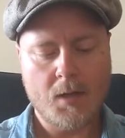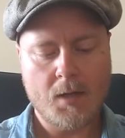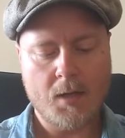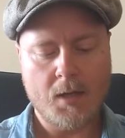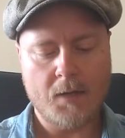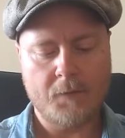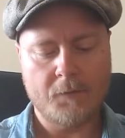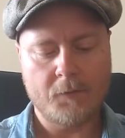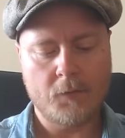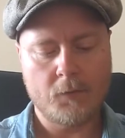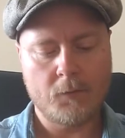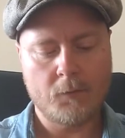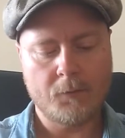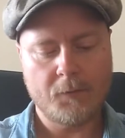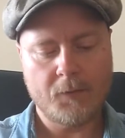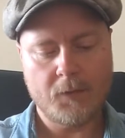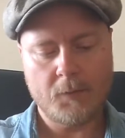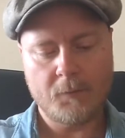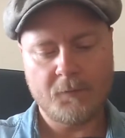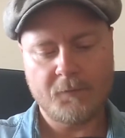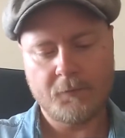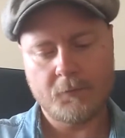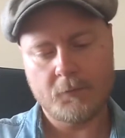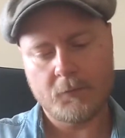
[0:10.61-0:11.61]
I've owned
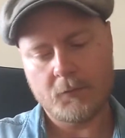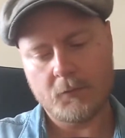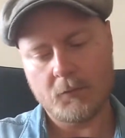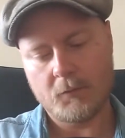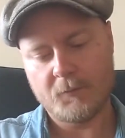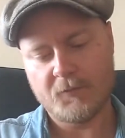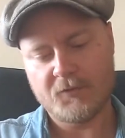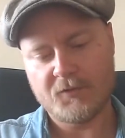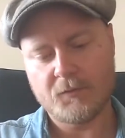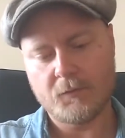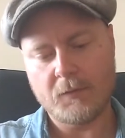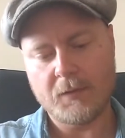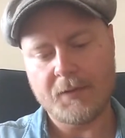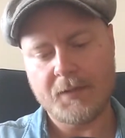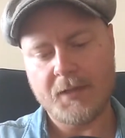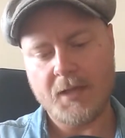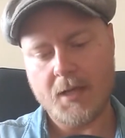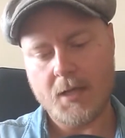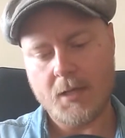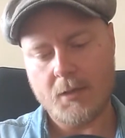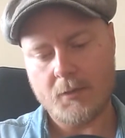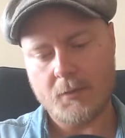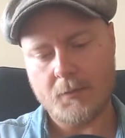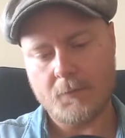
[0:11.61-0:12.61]
them for almost 1
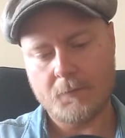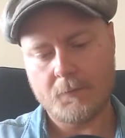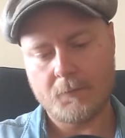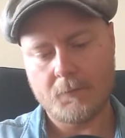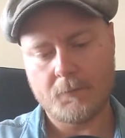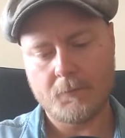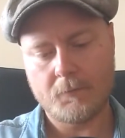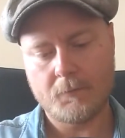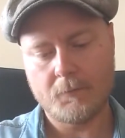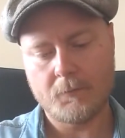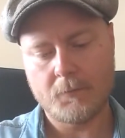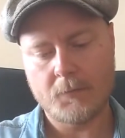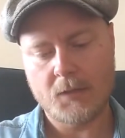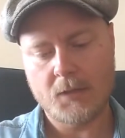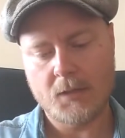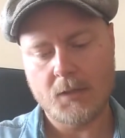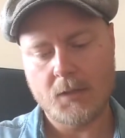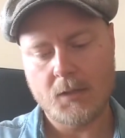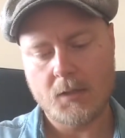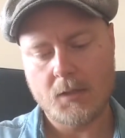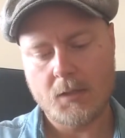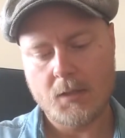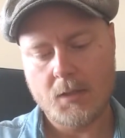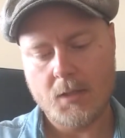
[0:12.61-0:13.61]
year,
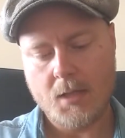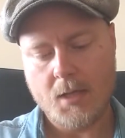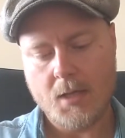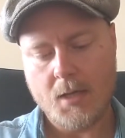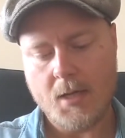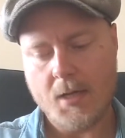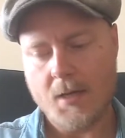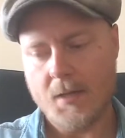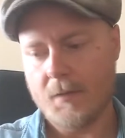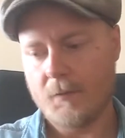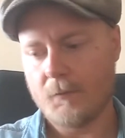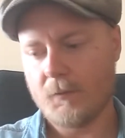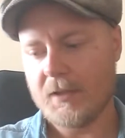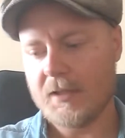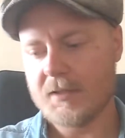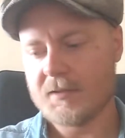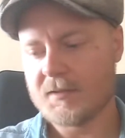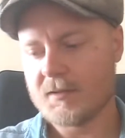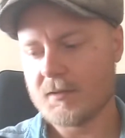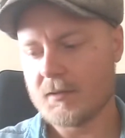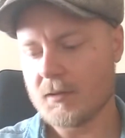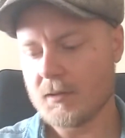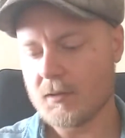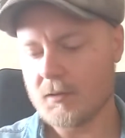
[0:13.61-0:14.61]
and we can
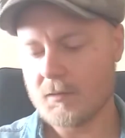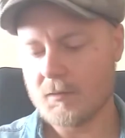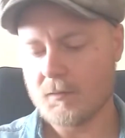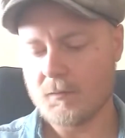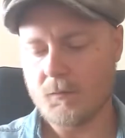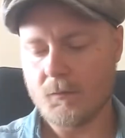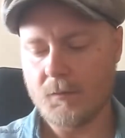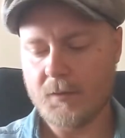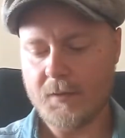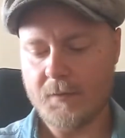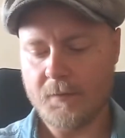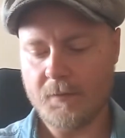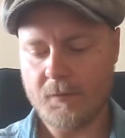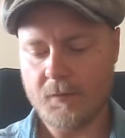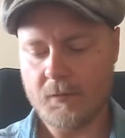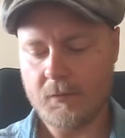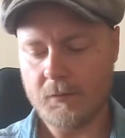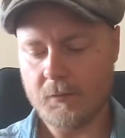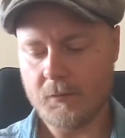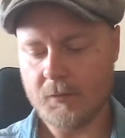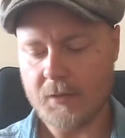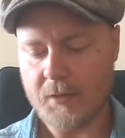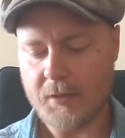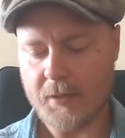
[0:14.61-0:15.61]
start with
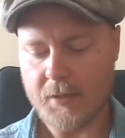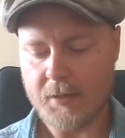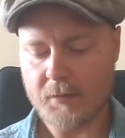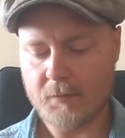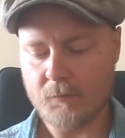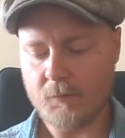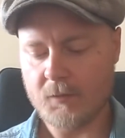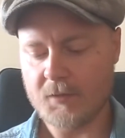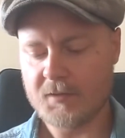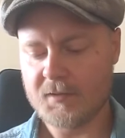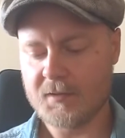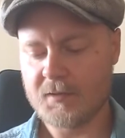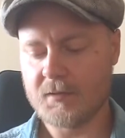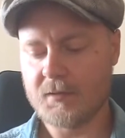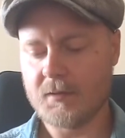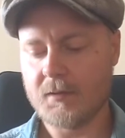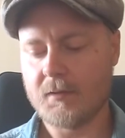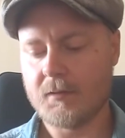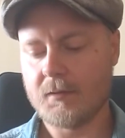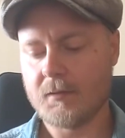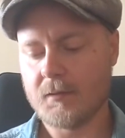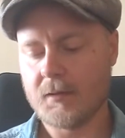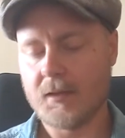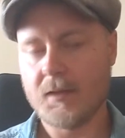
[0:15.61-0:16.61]
looking at what's
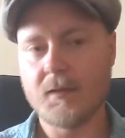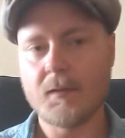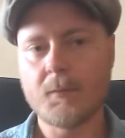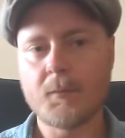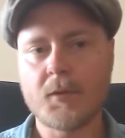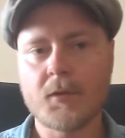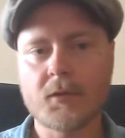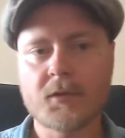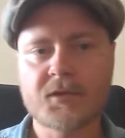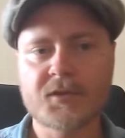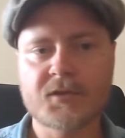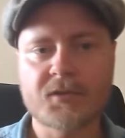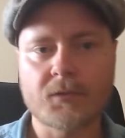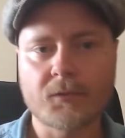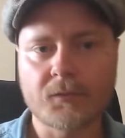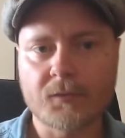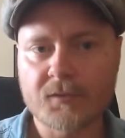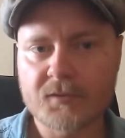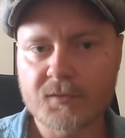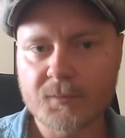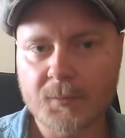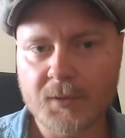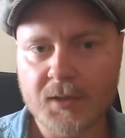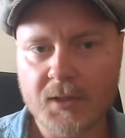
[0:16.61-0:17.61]
in the box, so
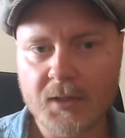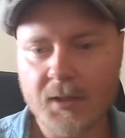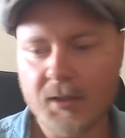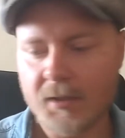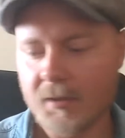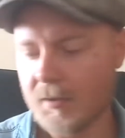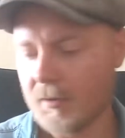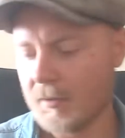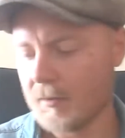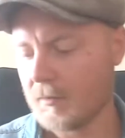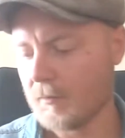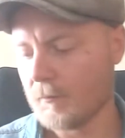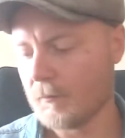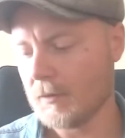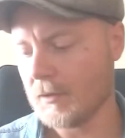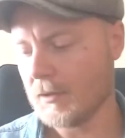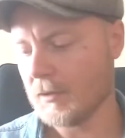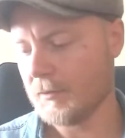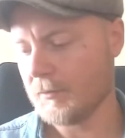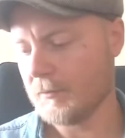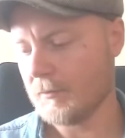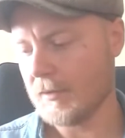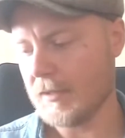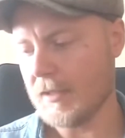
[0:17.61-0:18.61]
to speak.
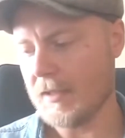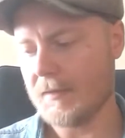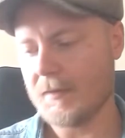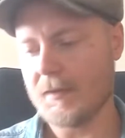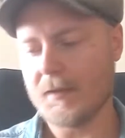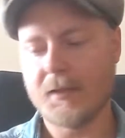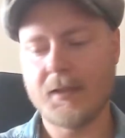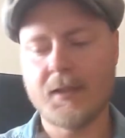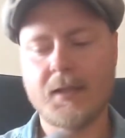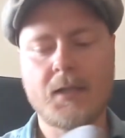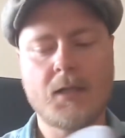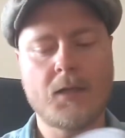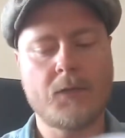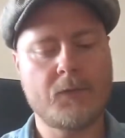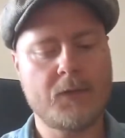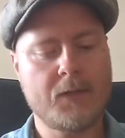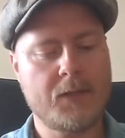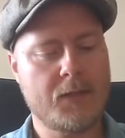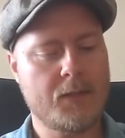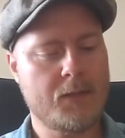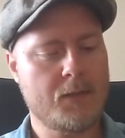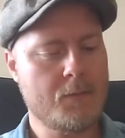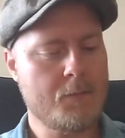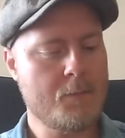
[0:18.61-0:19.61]
Well, you get a
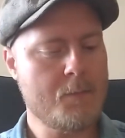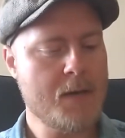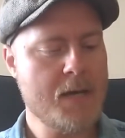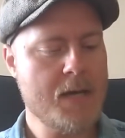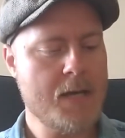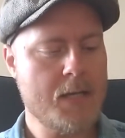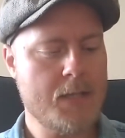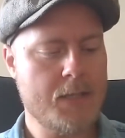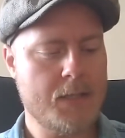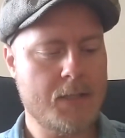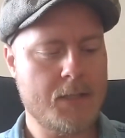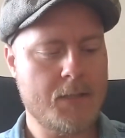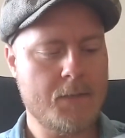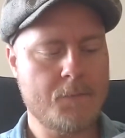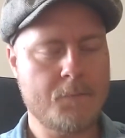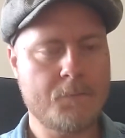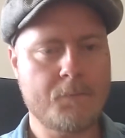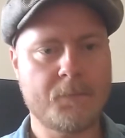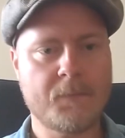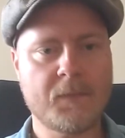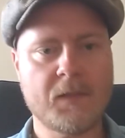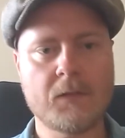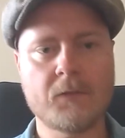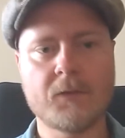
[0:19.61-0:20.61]
carrying bag
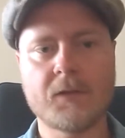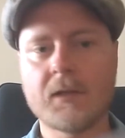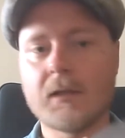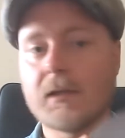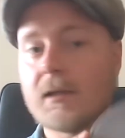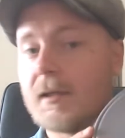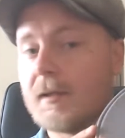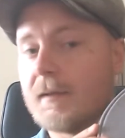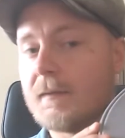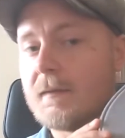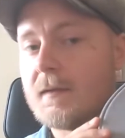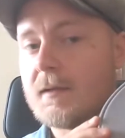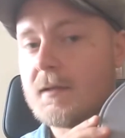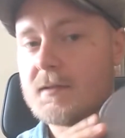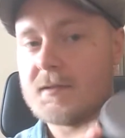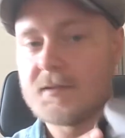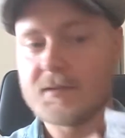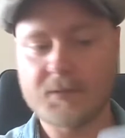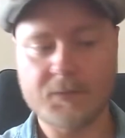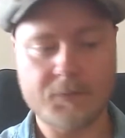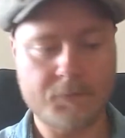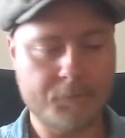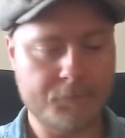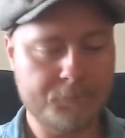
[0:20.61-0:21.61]
looking like
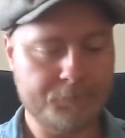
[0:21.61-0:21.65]
this,